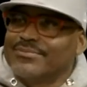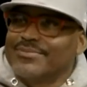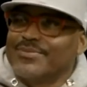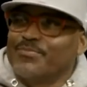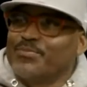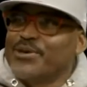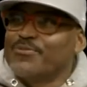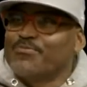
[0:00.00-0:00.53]

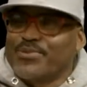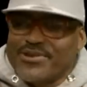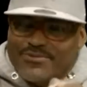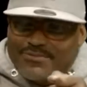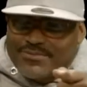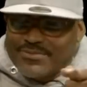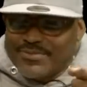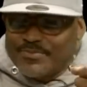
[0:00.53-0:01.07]
pew, pew,
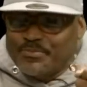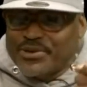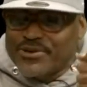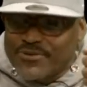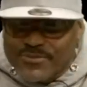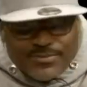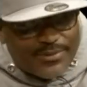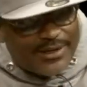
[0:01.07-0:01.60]

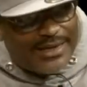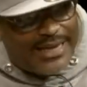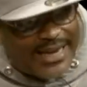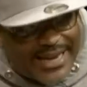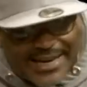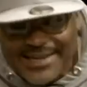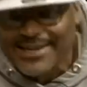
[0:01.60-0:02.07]
pew. Get